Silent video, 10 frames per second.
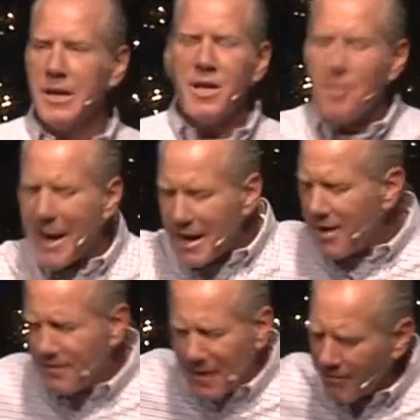You might
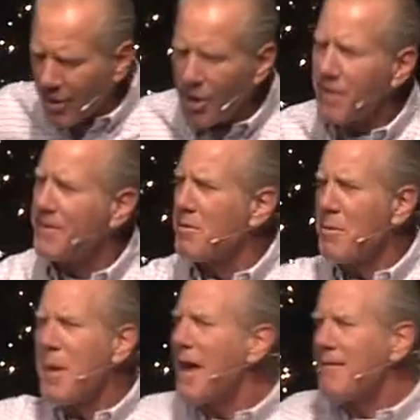not have ever heard of them.
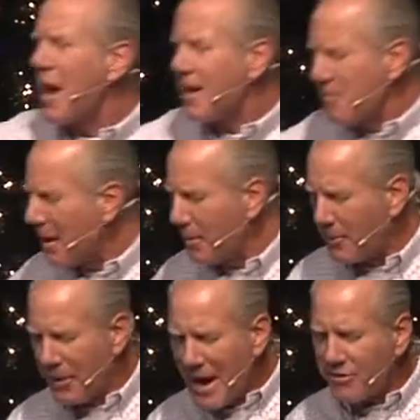You may have not even be able to
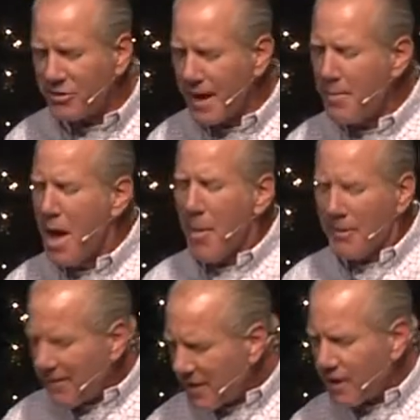pronounce their name,
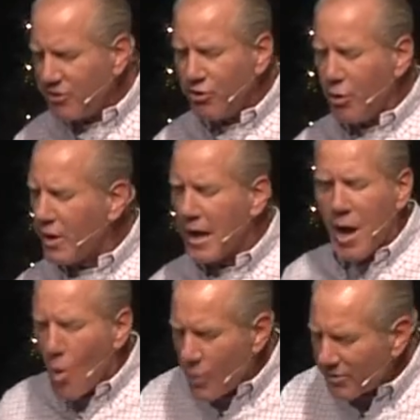but they've got a story.
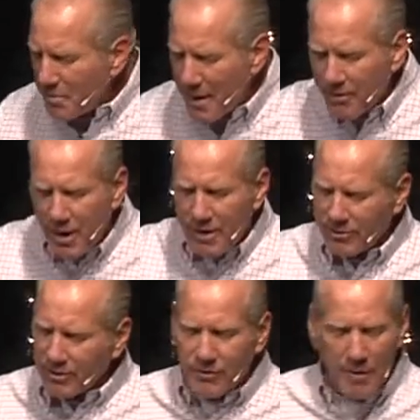Which marathon
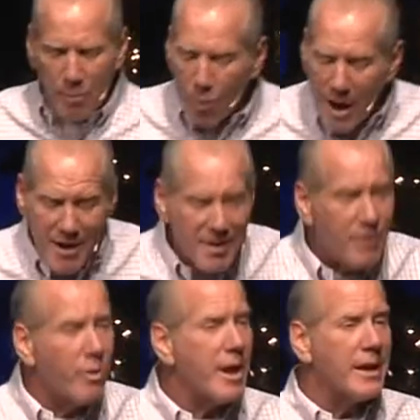is this for them? Why are
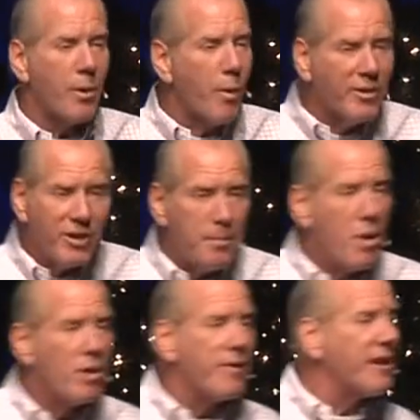they running it? What's their
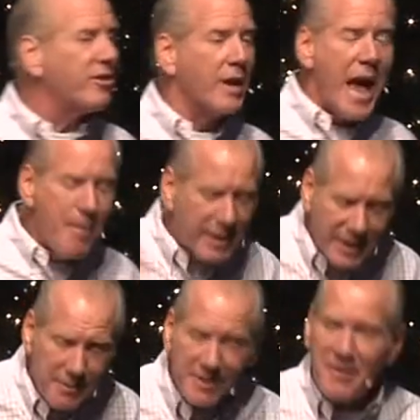motivation? How many
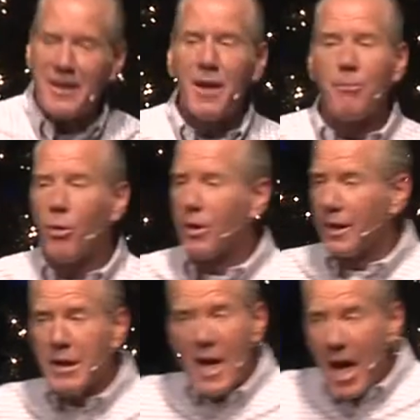times have they done
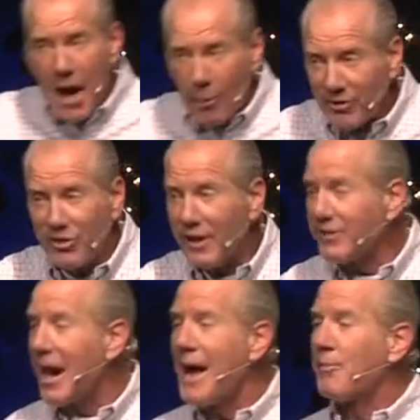Portland? What's their
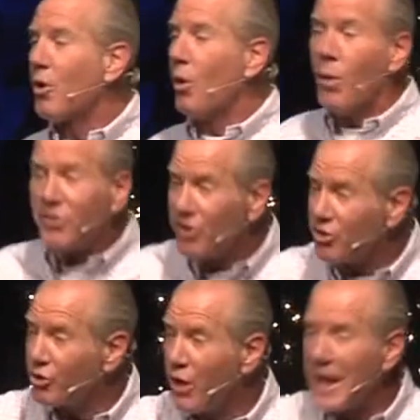time goal? What's their
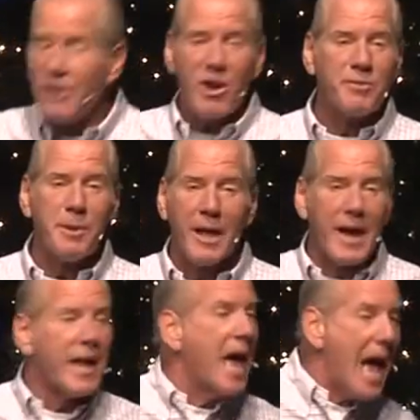training regimen
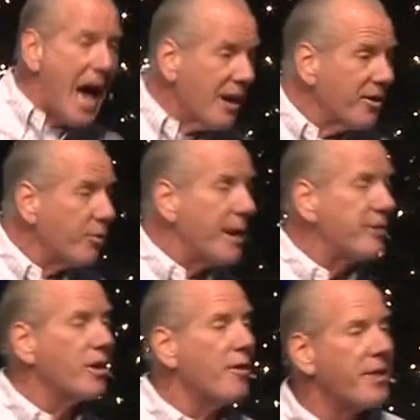like? How did the
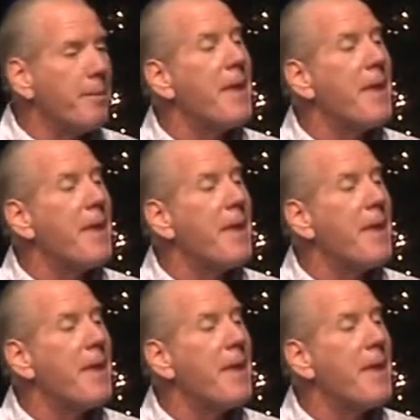race go for them?